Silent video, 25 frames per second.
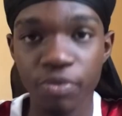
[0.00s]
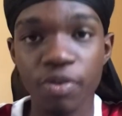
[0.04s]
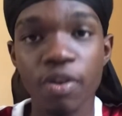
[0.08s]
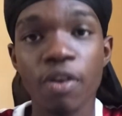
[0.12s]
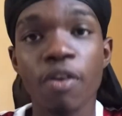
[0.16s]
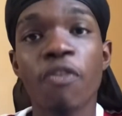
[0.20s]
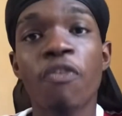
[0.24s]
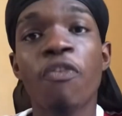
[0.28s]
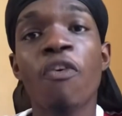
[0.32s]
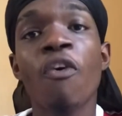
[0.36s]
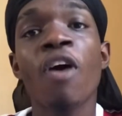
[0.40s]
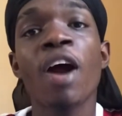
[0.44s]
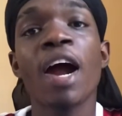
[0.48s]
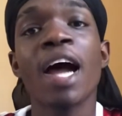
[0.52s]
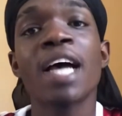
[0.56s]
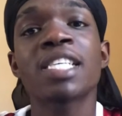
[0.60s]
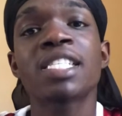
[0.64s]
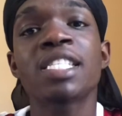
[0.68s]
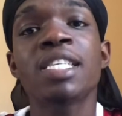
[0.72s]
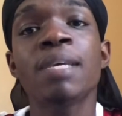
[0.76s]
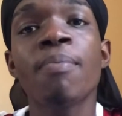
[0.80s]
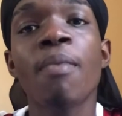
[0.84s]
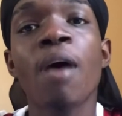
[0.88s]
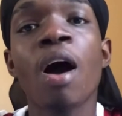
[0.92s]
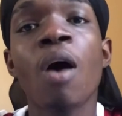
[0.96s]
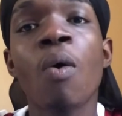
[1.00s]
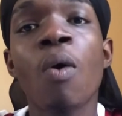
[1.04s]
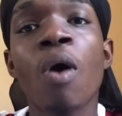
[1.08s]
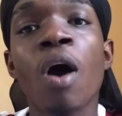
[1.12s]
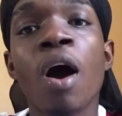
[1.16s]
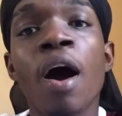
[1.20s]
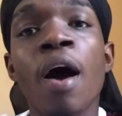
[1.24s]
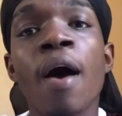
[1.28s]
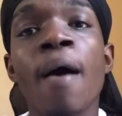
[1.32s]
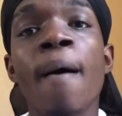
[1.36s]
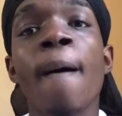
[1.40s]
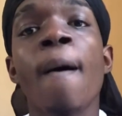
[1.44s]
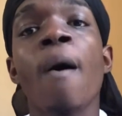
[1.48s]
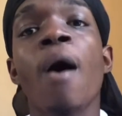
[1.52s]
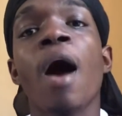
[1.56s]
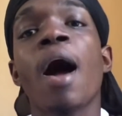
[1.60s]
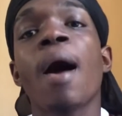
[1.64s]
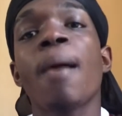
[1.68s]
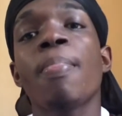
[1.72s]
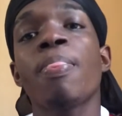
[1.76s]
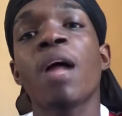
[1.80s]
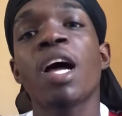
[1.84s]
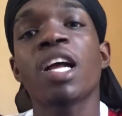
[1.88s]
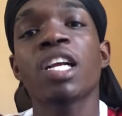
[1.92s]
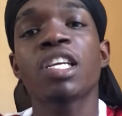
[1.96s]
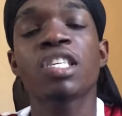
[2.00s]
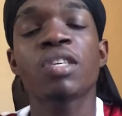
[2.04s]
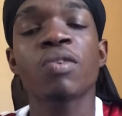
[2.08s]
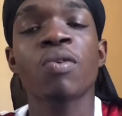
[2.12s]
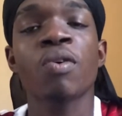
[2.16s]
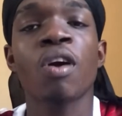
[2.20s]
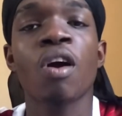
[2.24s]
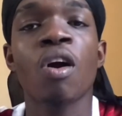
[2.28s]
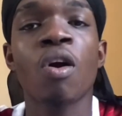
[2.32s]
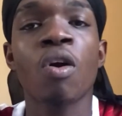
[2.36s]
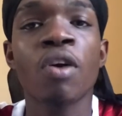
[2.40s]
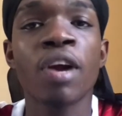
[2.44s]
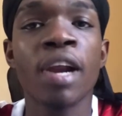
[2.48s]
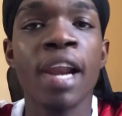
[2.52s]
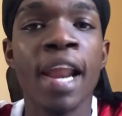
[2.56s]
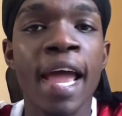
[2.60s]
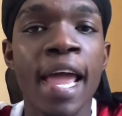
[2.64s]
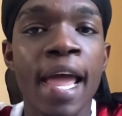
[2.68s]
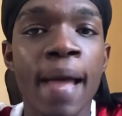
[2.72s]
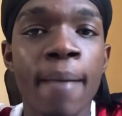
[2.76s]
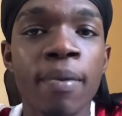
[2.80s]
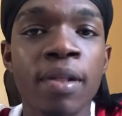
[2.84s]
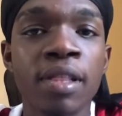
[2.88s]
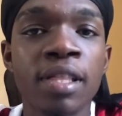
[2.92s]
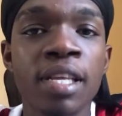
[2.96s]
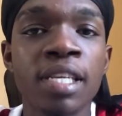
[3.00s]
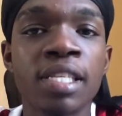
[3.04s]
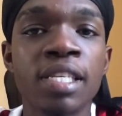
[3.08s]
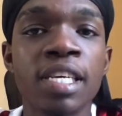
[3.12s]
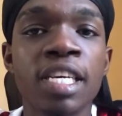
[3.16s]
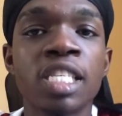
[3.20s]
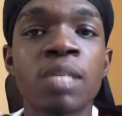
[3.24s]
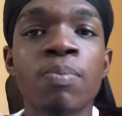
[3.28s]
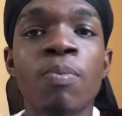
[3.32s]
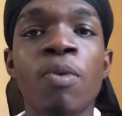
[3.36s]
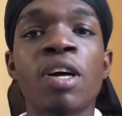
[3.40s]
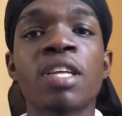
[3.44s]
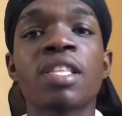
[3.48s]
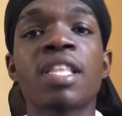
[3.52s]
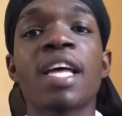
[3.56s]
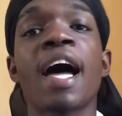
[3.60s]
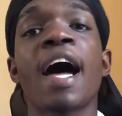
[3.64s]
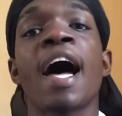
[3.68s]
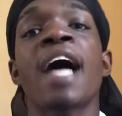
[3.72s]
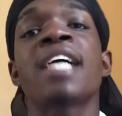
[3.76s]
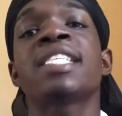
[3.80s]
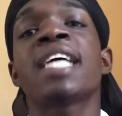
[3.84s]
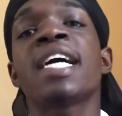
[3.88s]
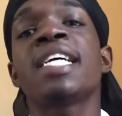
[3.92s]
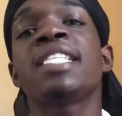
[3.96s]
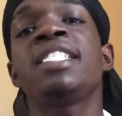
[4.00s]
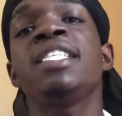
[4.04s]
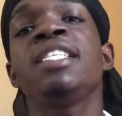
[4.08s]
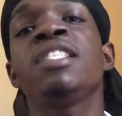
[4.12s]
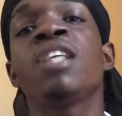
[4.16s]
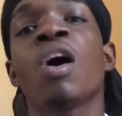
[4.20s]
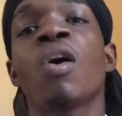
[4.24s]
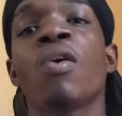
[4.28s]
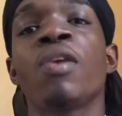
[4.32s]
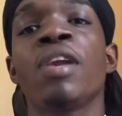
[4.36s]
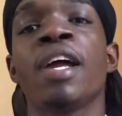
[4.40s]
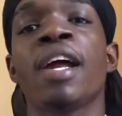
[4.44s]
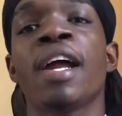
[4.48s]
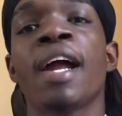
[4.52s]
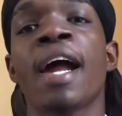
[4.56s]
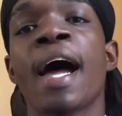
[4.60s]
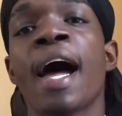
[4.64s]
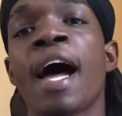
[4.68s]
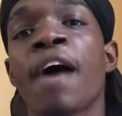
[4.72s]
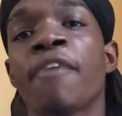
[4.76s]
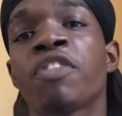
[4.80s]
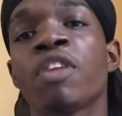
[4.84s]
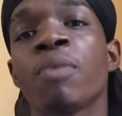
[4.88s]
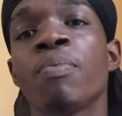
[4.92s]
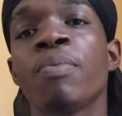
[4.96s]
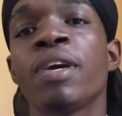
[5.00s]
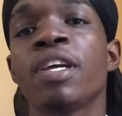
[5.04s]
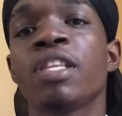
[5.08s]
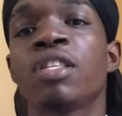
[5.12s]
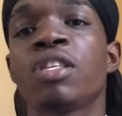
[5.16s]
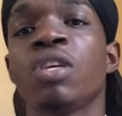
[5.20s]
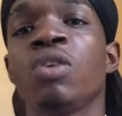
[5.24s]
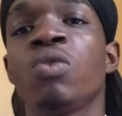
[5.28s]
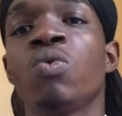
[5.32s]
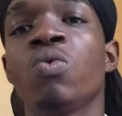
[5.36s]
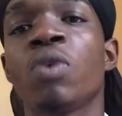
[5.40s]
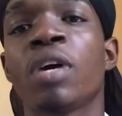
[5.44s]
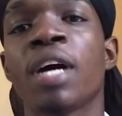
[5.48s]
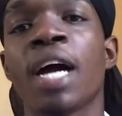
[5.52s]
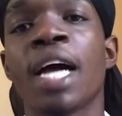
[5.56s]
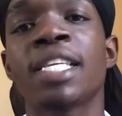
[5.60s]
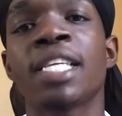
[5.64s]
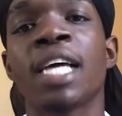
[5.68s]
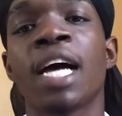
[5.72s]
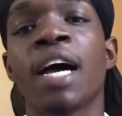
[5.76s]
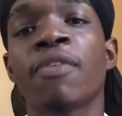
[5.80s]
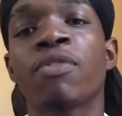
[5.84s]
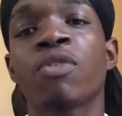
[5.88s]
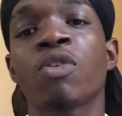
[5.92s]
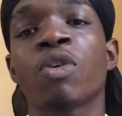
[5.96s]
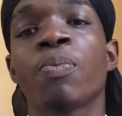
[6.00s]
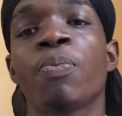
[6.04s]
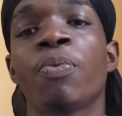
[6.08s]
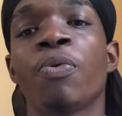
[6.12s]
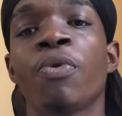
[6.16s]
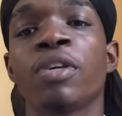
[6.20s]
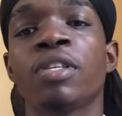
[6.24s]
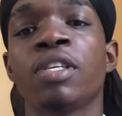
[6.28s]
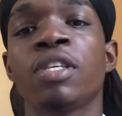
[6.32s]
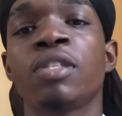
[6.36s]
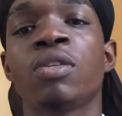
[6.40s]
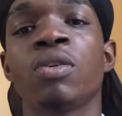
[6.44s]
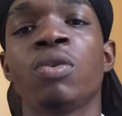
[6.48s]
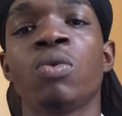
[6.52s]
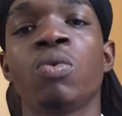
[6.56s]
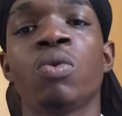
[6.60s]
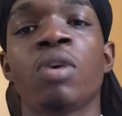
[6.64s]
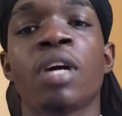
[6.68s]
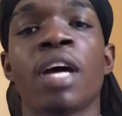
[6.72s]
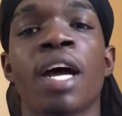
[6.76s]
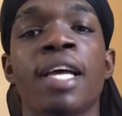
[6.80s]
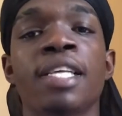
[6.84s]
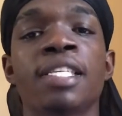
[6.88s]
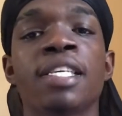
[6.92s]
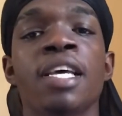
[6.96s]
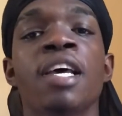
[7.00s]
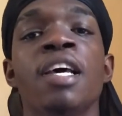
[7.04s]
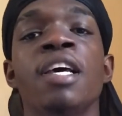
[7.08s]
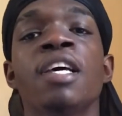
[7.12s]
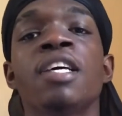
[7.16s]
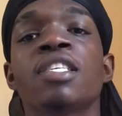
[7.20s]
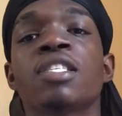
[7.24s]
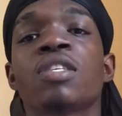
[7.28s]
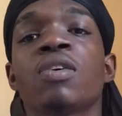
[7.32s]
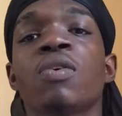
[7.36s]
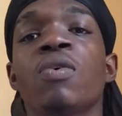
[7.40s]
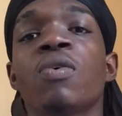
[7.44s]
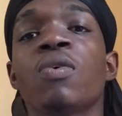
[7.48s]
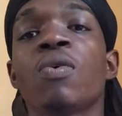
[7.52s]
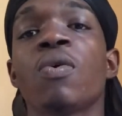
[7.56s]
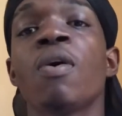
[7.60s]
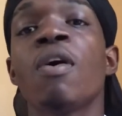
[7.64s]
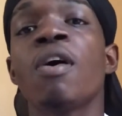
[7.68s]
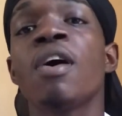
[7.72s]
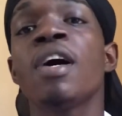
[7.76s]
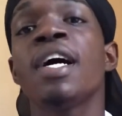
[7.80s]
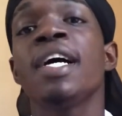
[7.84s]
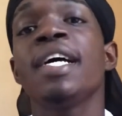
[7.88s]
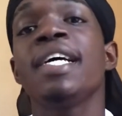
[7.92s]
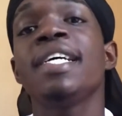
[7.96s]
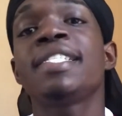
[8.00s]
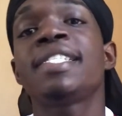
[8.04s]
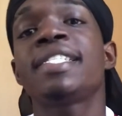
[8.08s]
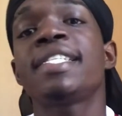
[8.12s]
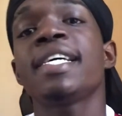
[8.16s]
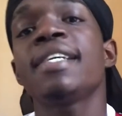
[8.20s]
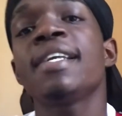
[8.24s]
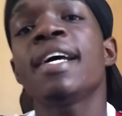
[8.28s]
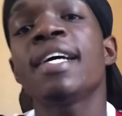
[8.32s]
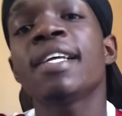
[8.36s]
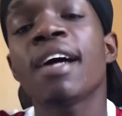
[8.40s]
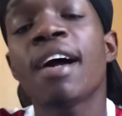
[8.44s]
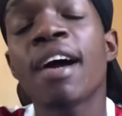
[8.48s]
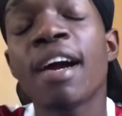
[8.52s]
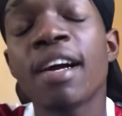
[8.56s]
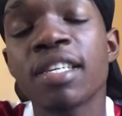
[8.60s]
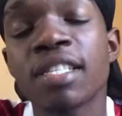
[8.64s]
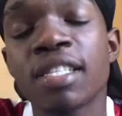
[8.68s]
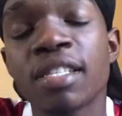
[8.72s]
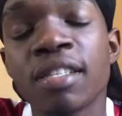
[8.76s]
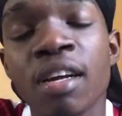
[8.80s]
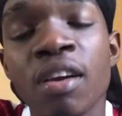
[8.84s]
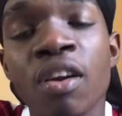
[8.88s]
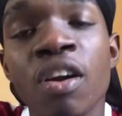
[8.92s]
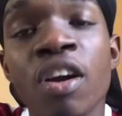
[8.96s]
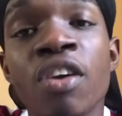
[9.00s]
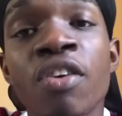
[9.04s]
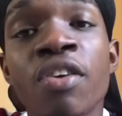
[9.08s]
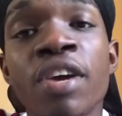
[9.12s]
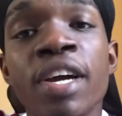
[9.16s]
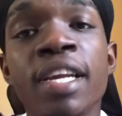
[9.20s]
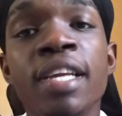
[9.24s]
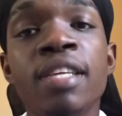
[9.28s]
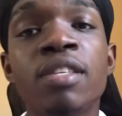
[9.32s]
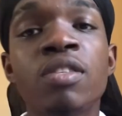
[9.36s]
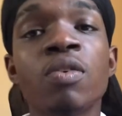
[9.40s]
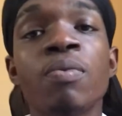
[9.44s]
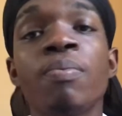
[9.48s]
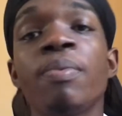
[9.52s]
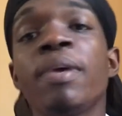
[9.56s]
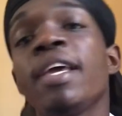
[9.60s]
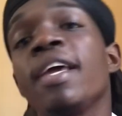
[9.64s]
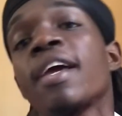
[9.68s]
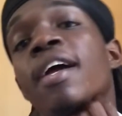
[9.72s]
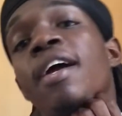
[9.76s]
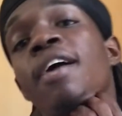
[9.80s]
for Hassim Aouar. I'm not sure how reliable this is, but as I see it out there, I have to bring it to you guys. I have to report it to you guys. So it said that Arsenal are ready to make